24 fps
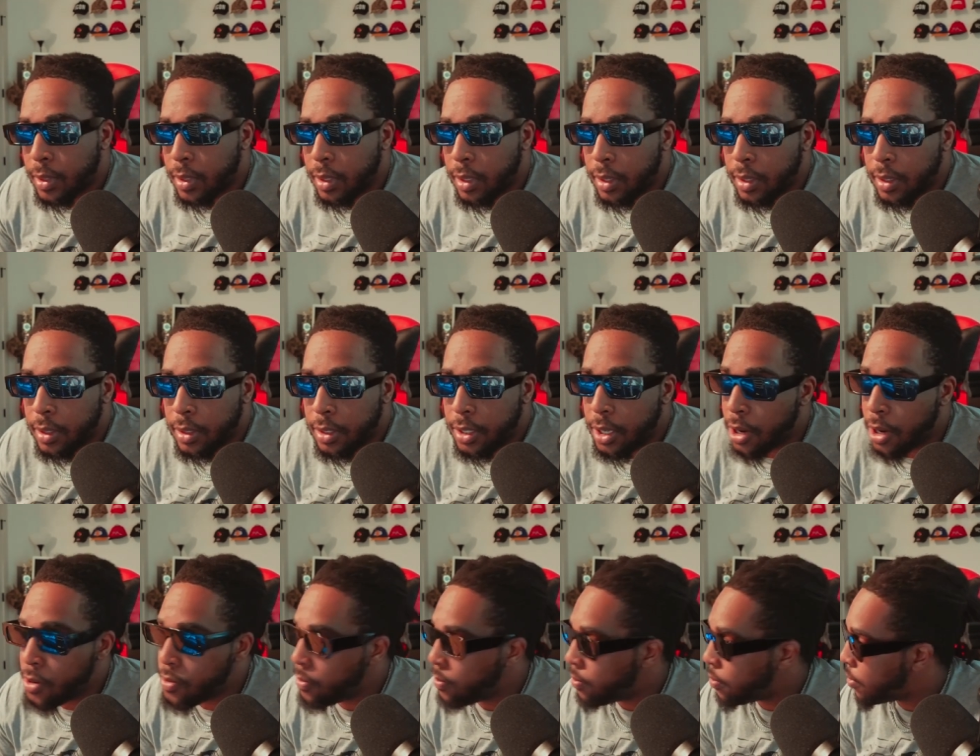So,
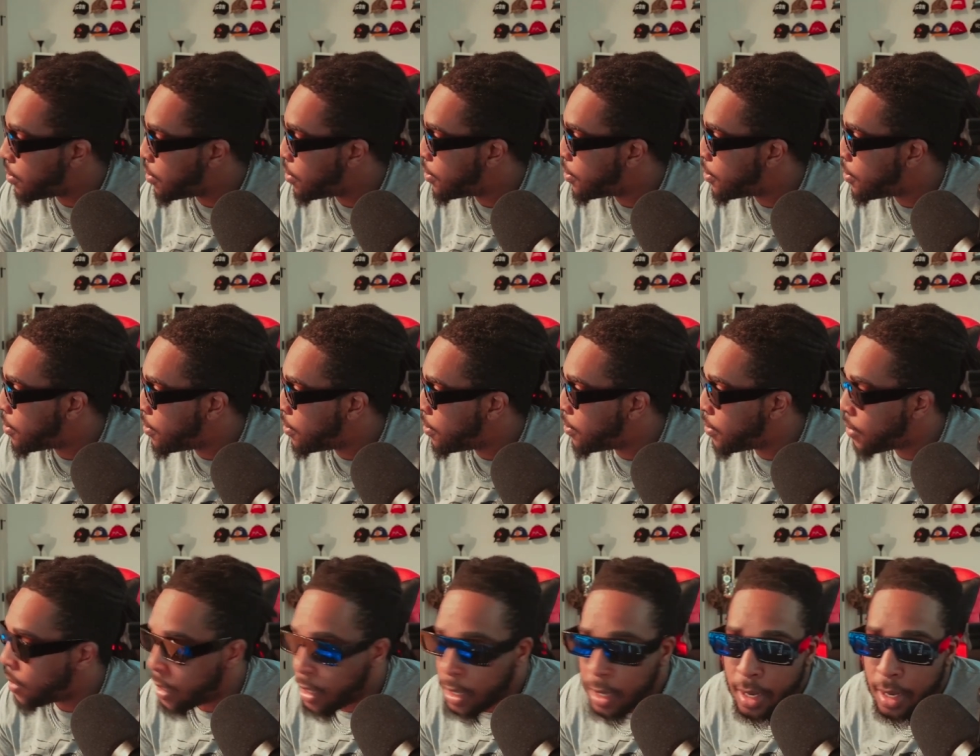
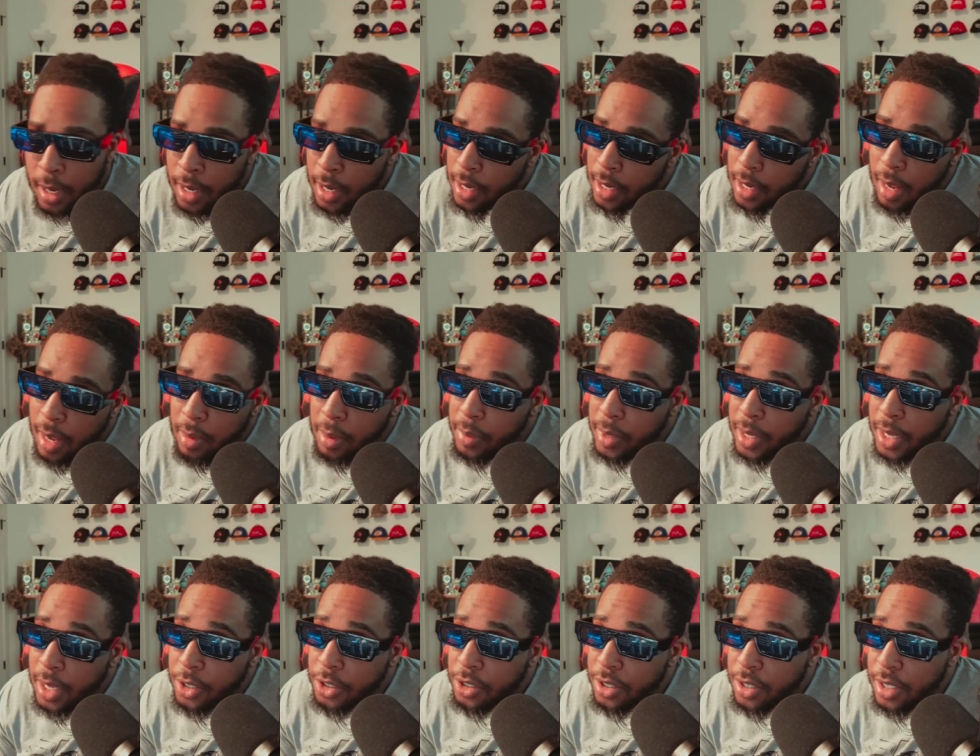I'm going to be
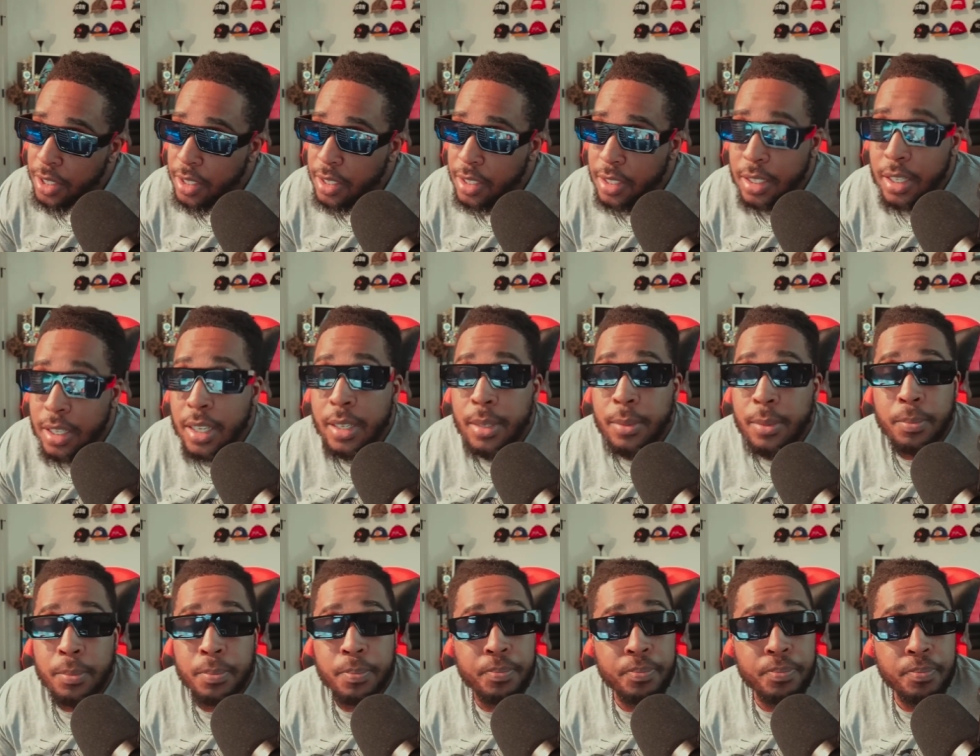interested to see
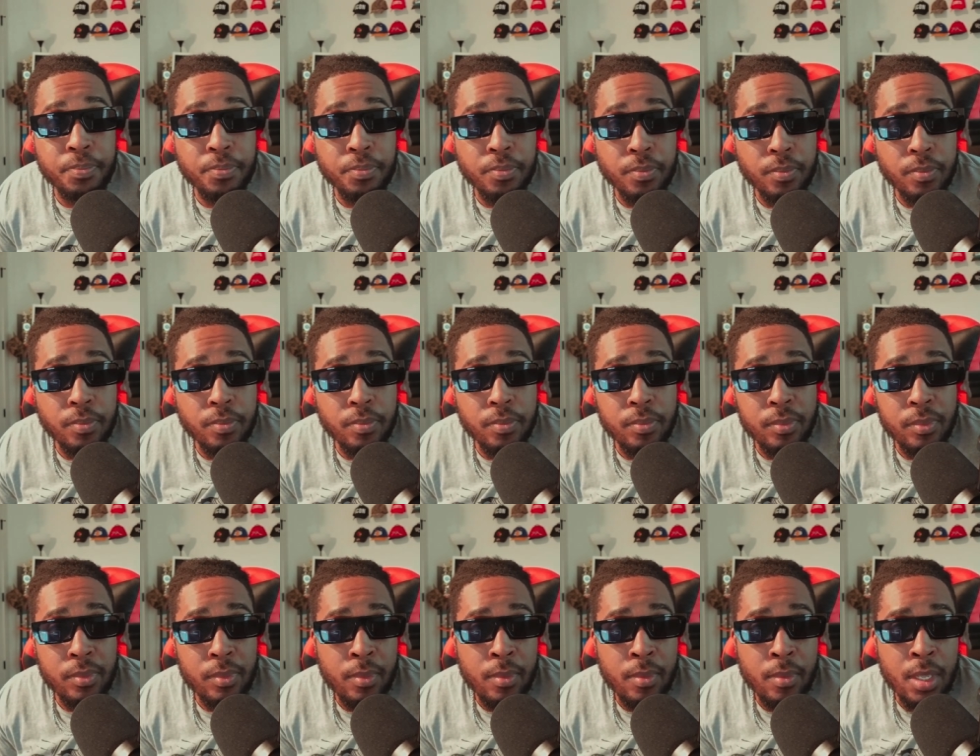
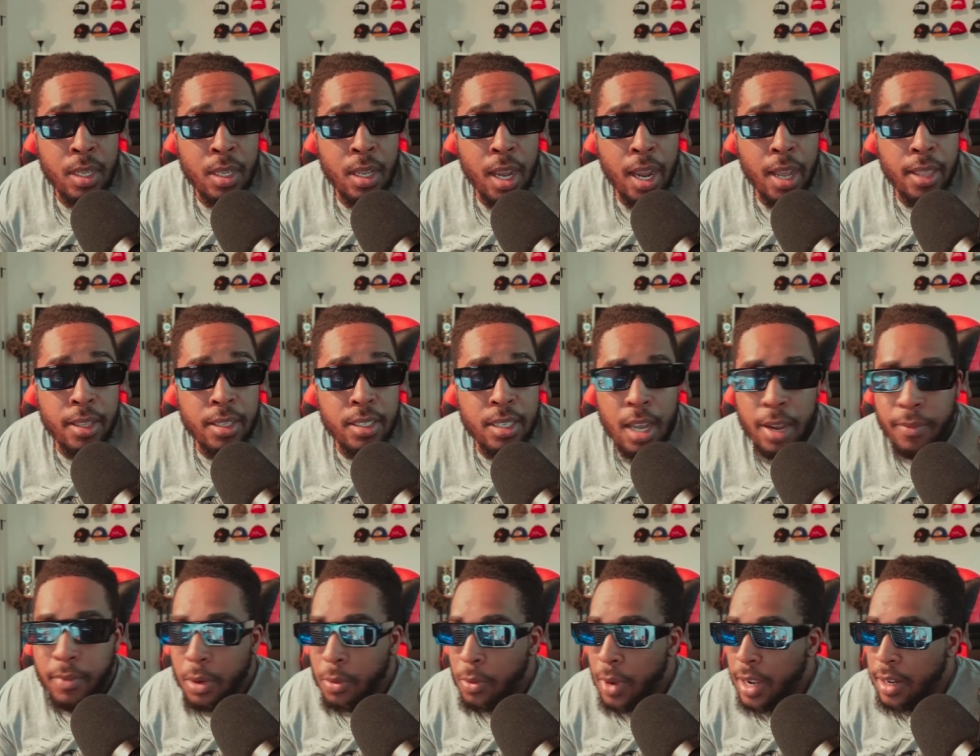how this
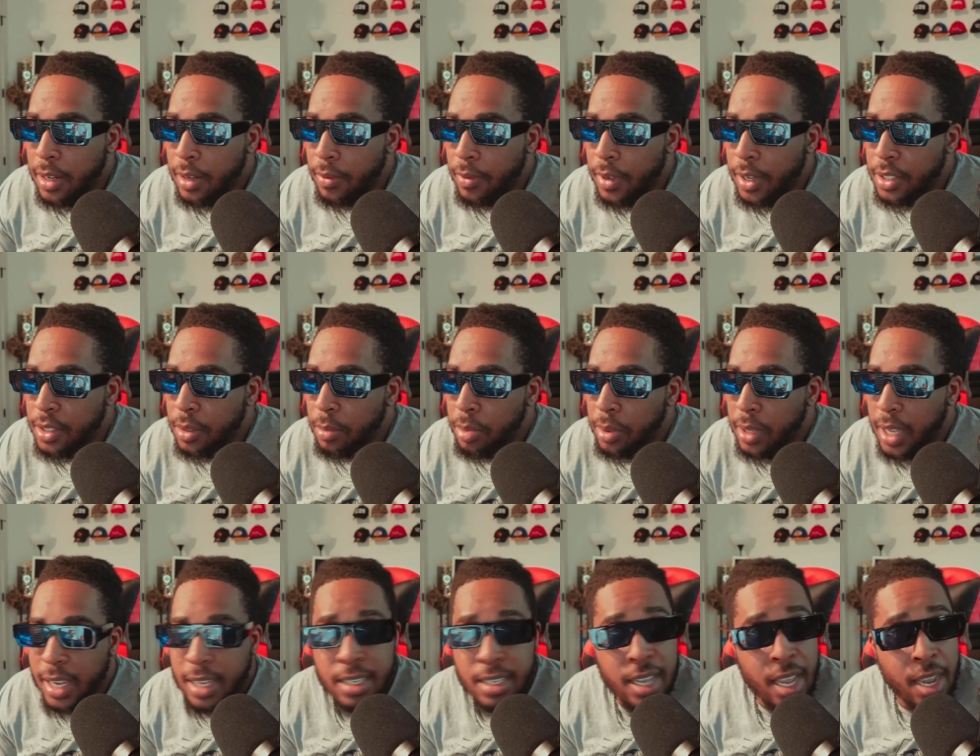heavyweight division
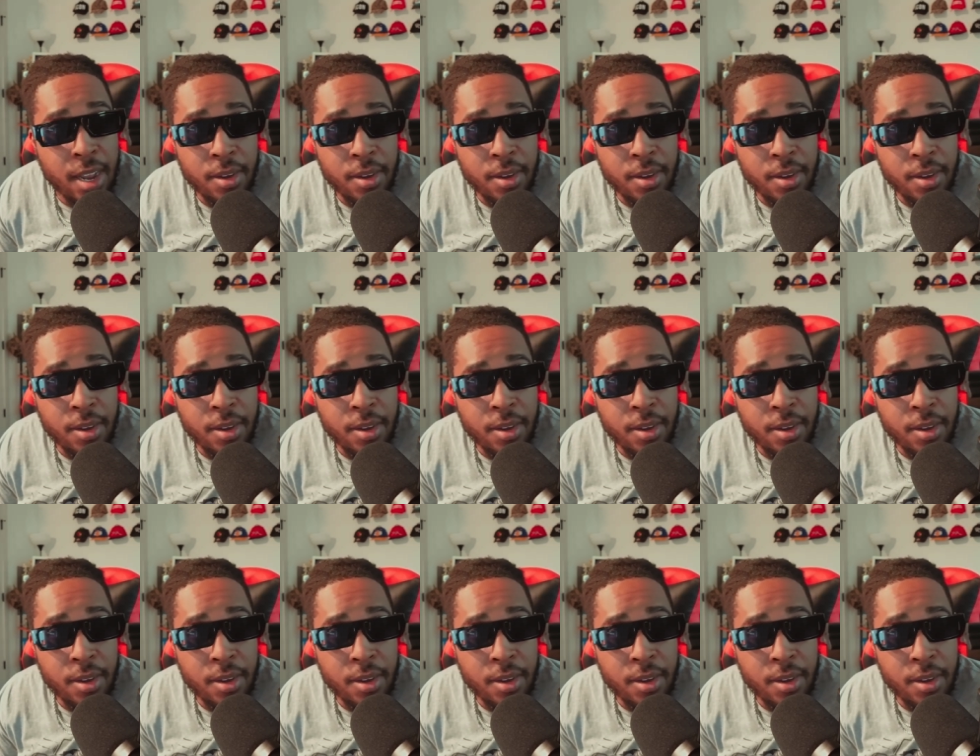plays out.